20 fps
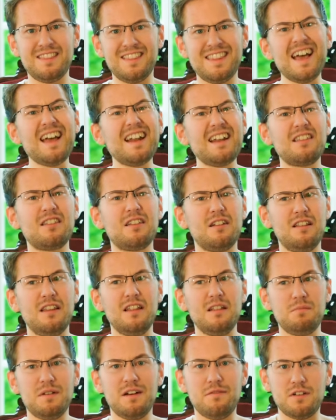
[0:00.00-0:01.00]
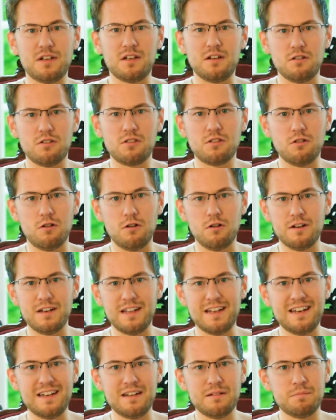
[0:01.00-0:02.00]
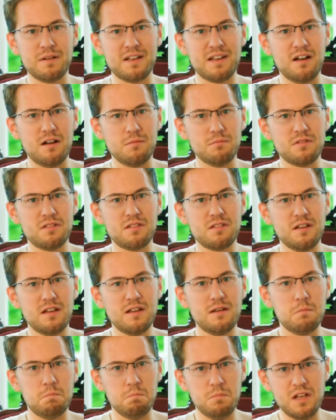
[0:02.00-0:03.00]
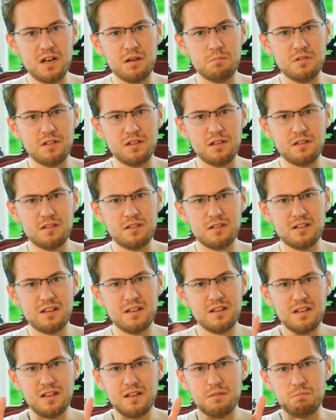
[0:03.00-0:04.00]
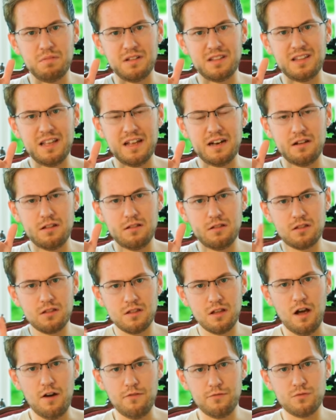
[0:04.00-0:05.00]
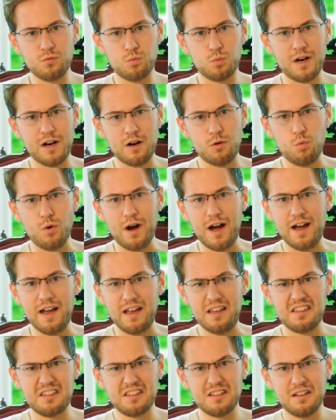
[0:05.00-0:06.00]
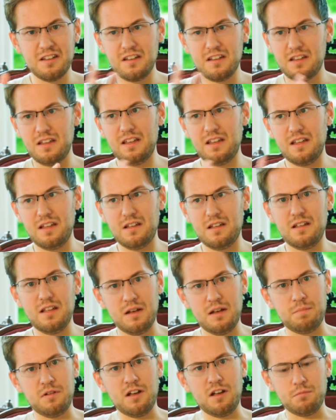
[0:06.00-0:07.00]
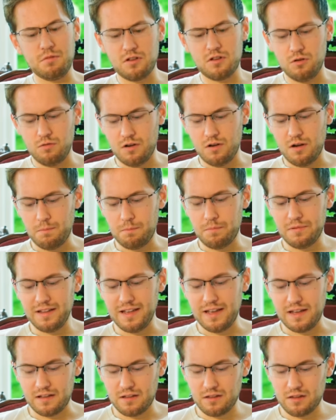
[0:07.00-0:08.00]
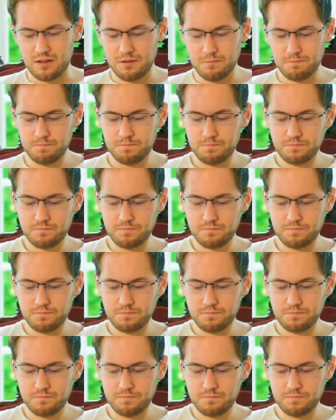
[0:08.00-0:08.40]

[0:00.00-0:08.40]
that is a little bit of a concern that it becomes minimalist, but then software-wise, it becomes too complex.